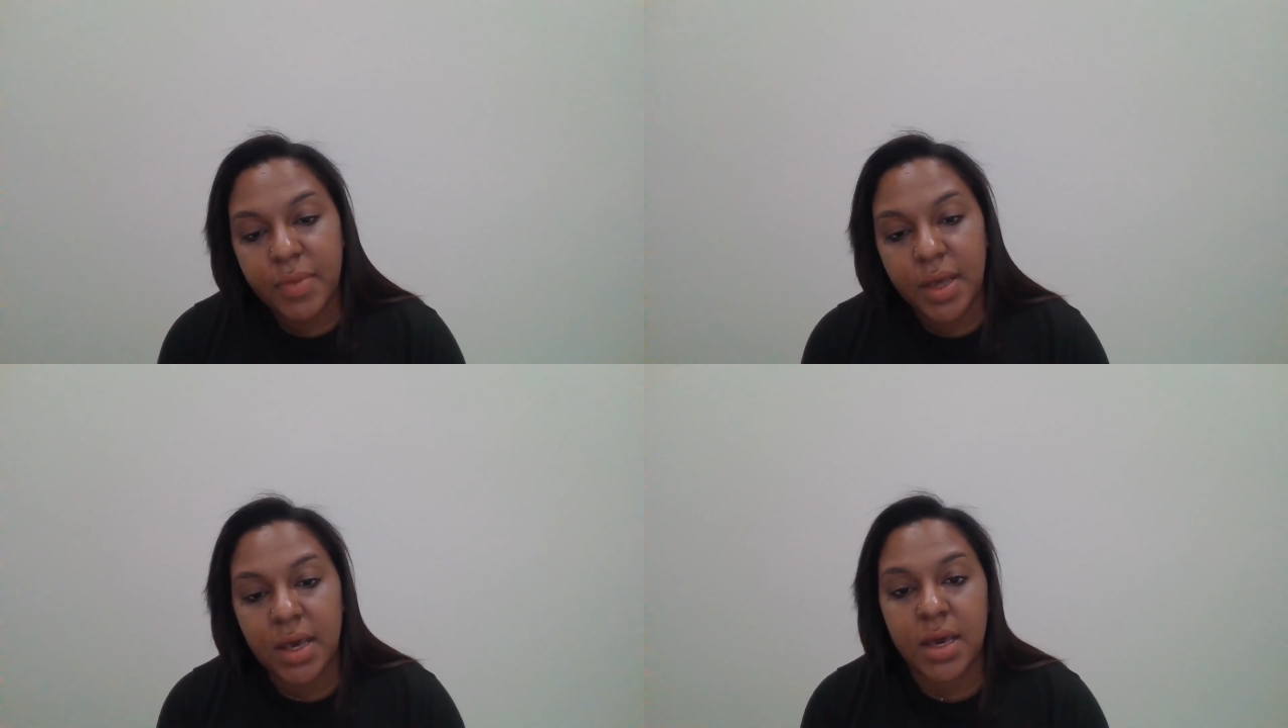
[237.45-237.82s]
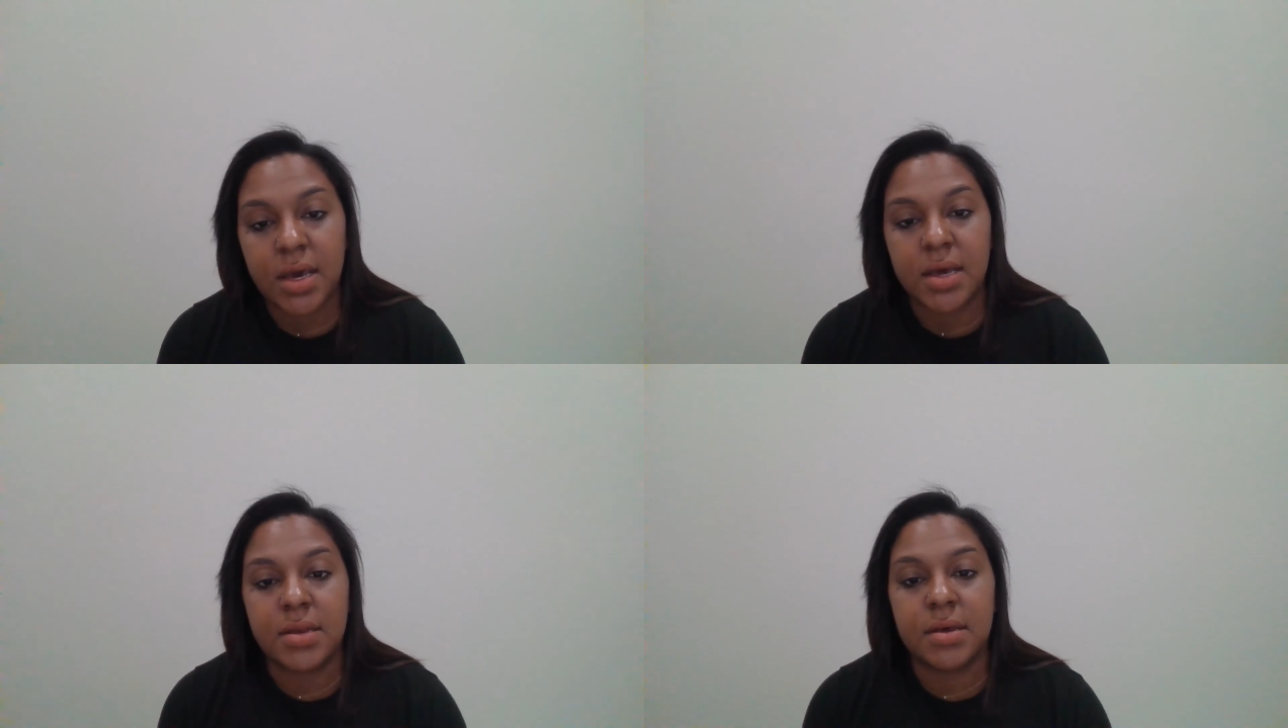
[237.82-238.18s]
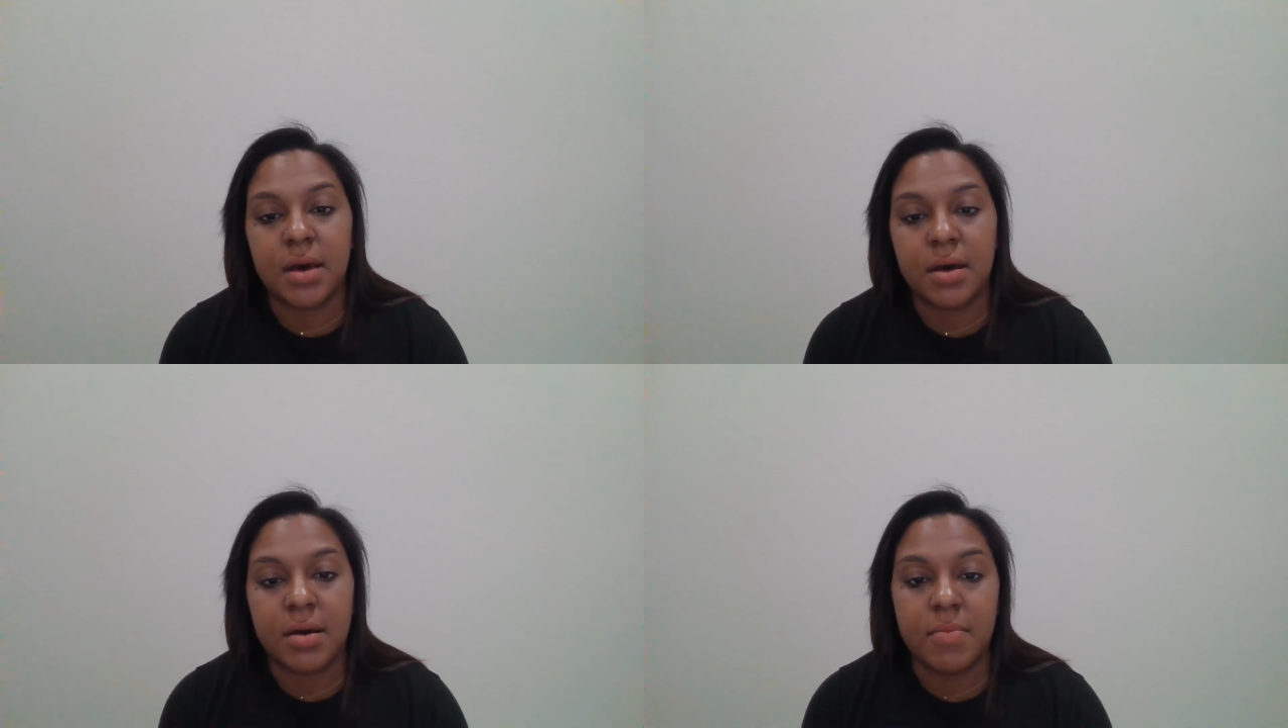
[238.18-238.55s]
And
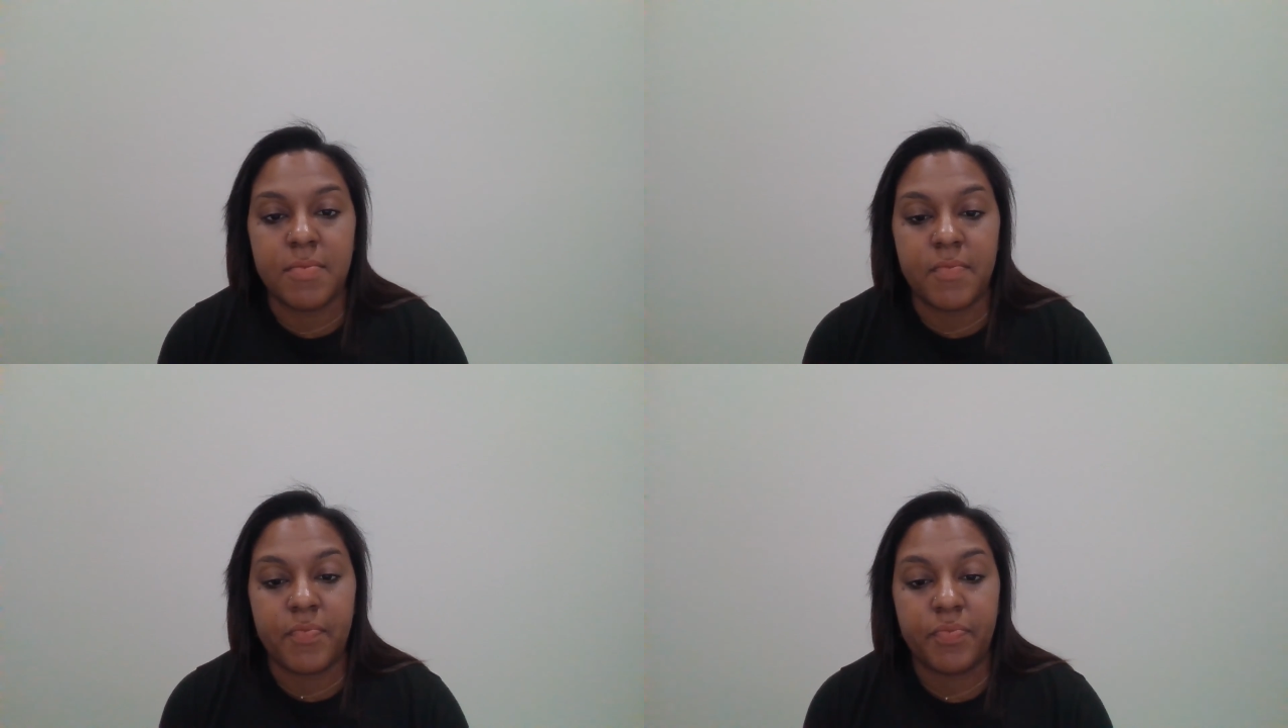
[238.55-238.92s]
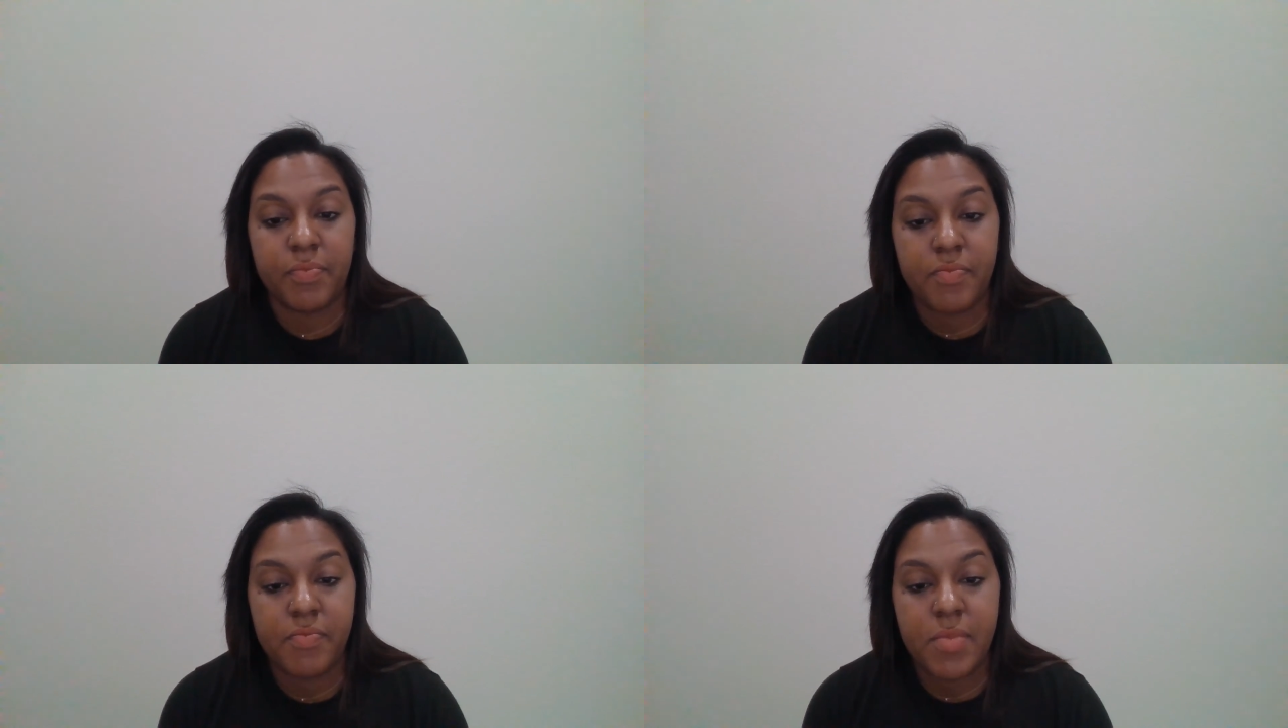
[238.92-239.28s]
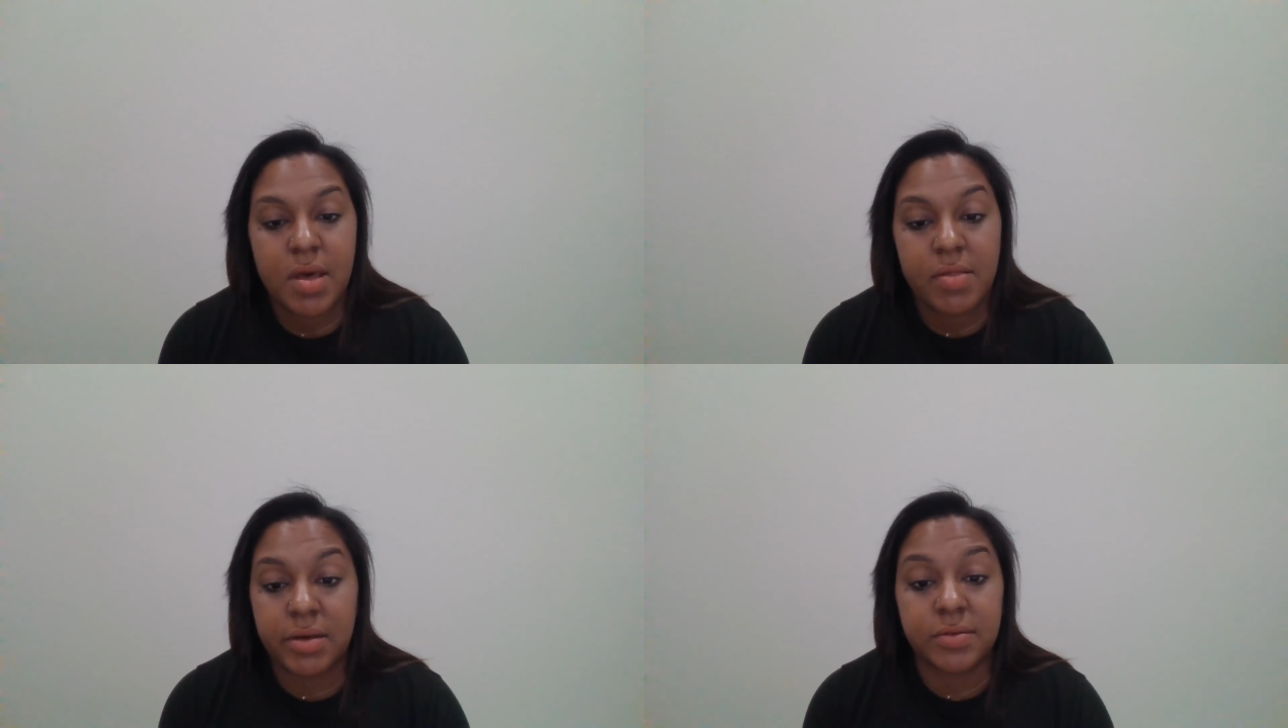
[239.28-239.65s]

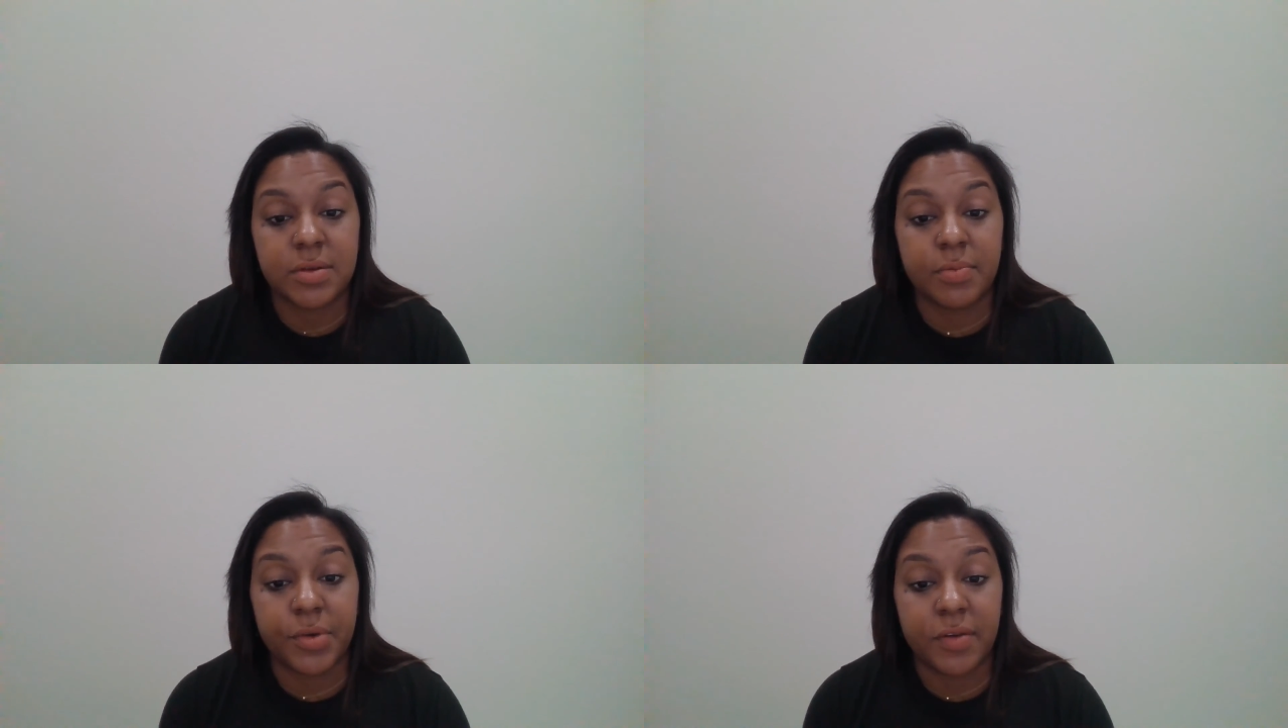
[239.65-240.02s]
that was a brief